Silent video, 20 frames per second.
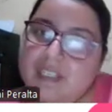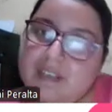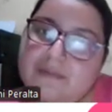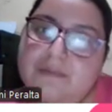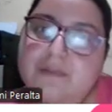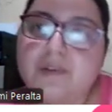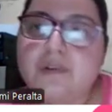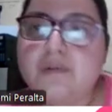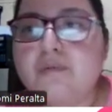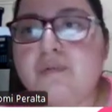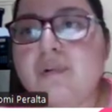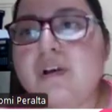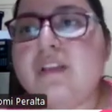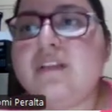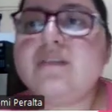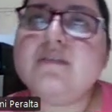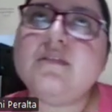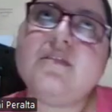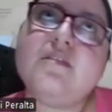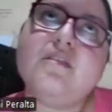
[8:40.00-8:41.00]
if you
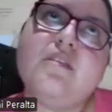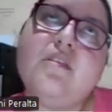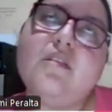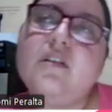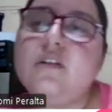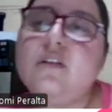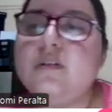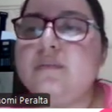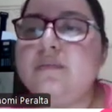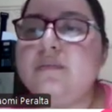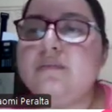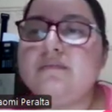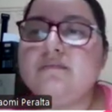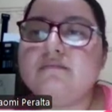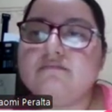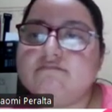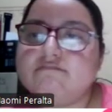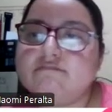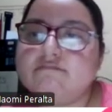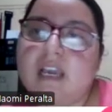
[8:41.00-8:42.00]
want
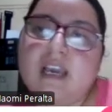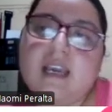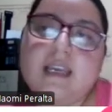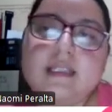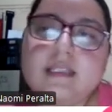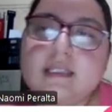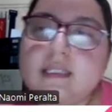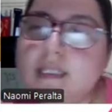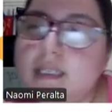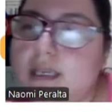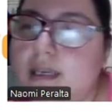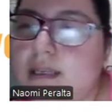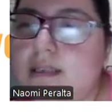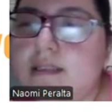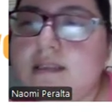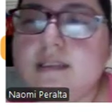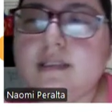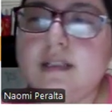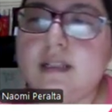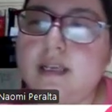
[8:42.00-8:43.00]
some
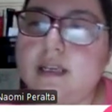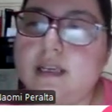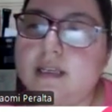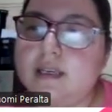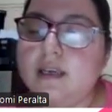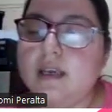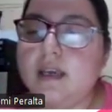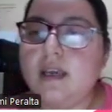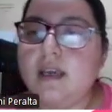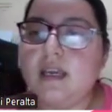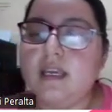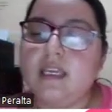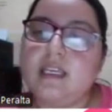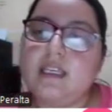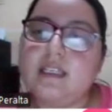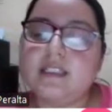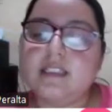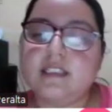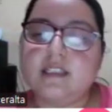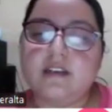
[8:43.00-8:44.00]
ideas like
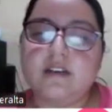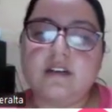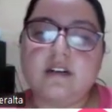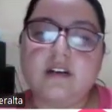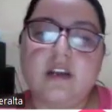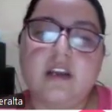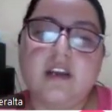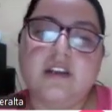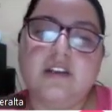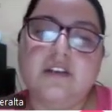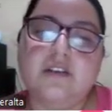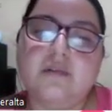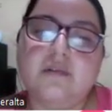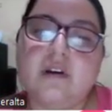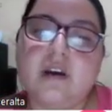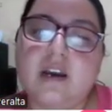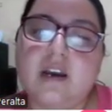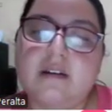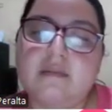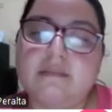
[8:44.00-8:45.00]
easier, you
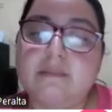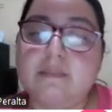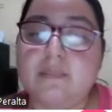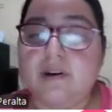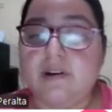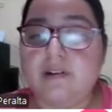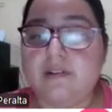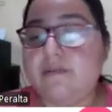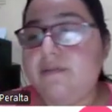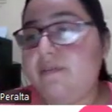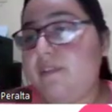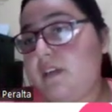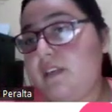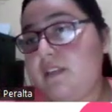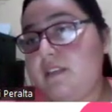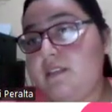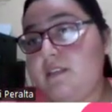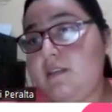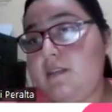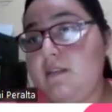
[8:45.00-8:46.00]
have
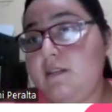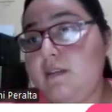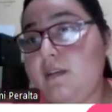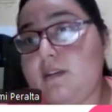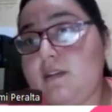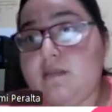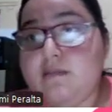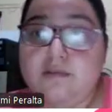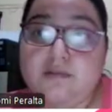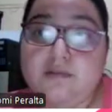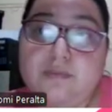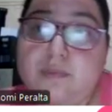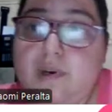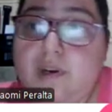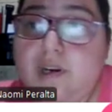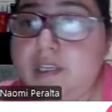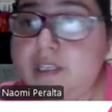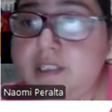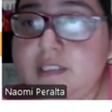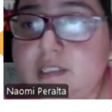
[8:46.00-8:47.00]
paraphrasing and
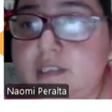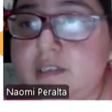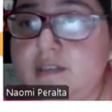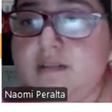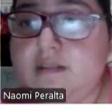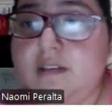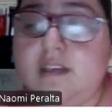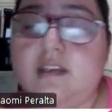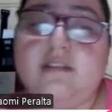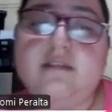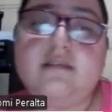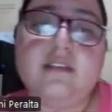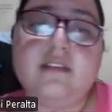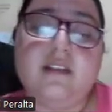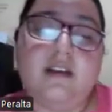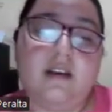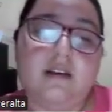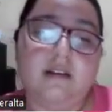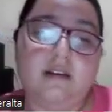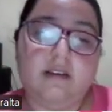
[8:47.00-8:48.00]
summarizing. It's
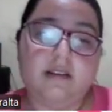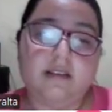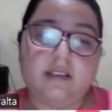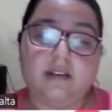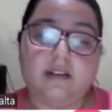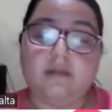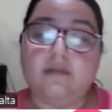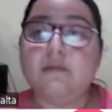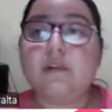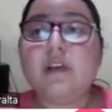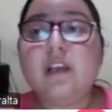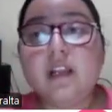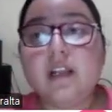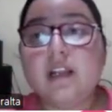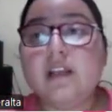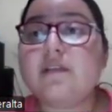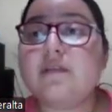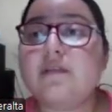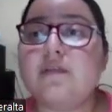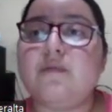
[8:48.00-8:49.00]
a
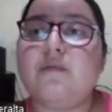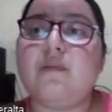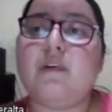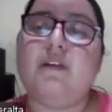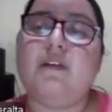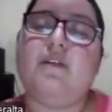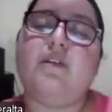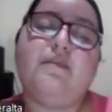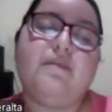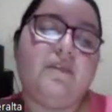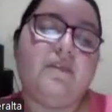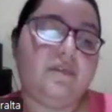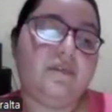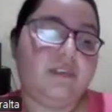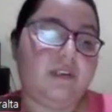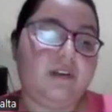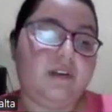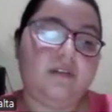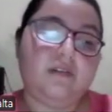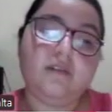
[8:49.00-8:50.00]
really good way of
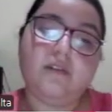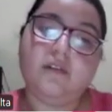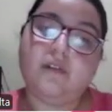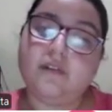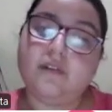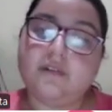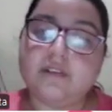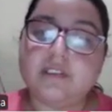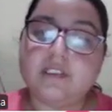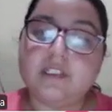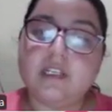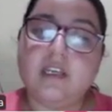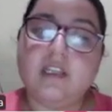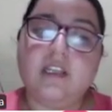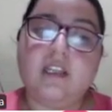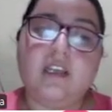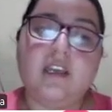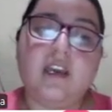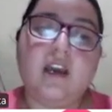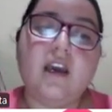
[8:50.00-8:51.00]
using other's
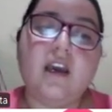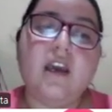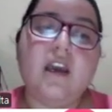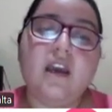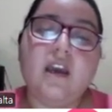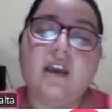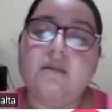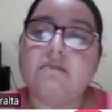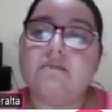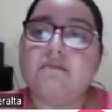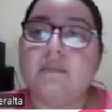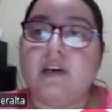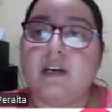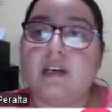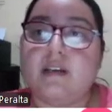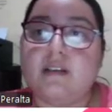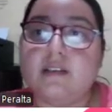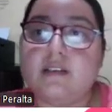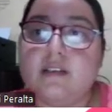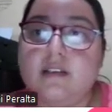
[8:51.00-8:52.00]
idea,
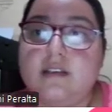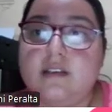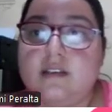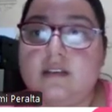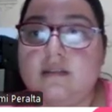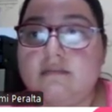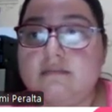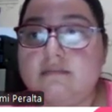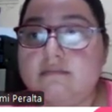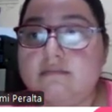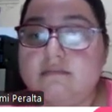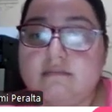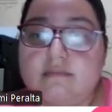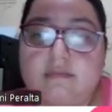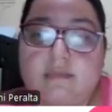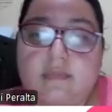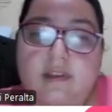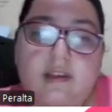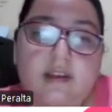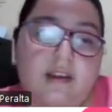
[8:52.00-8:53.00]
but
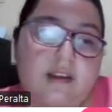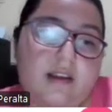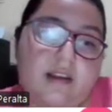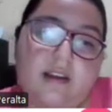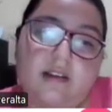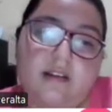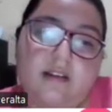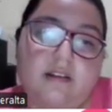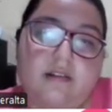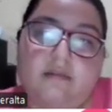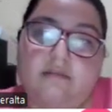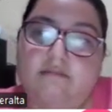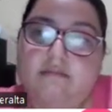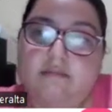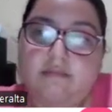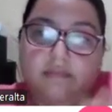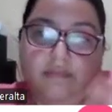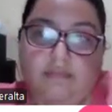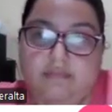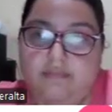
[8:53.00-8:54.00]

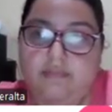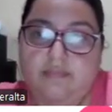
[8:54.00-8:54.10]
and